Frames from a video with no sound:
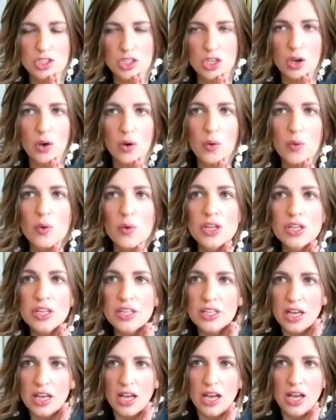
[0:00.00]
So,
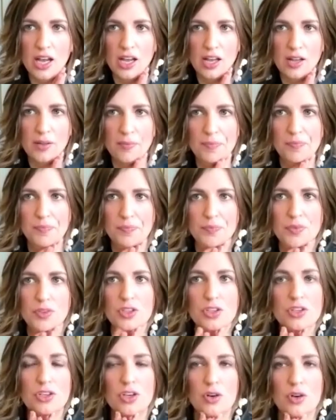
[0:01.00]

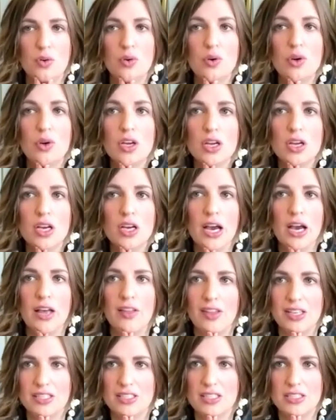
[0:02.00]
you know, I
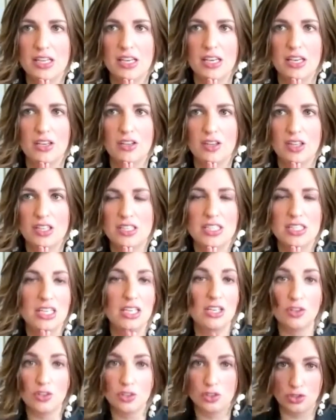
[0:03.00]
like to say, let's
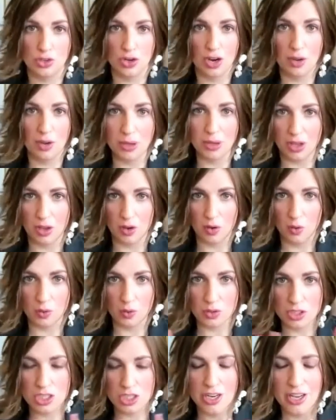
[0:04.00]
say you're a trauma
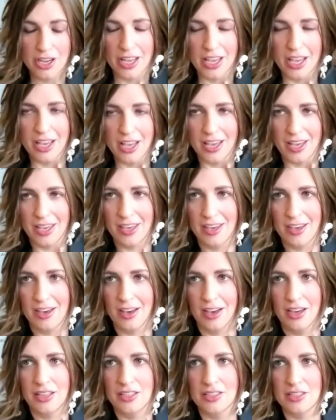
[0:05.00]
coach
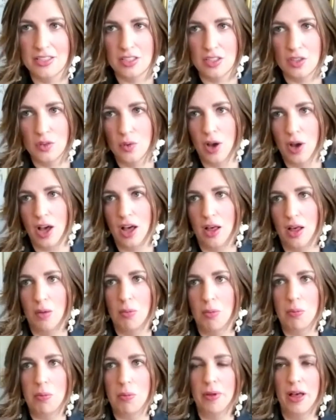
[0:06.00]
and you
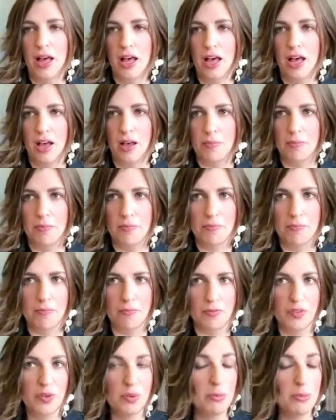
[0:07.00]
help
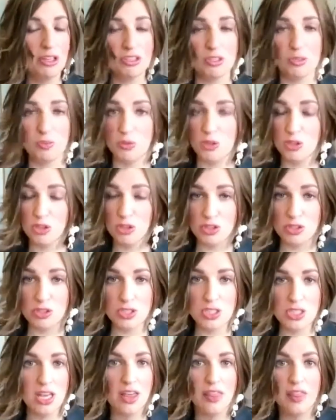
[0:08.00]
female
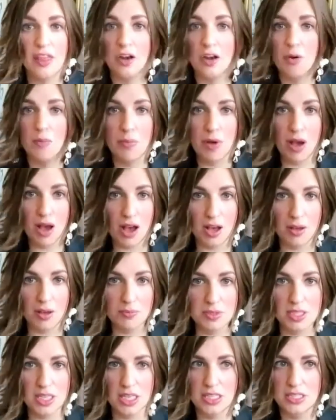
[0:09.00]
entrepreneurs that are
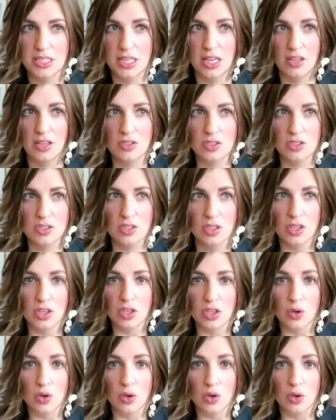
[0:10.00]
moms that dealt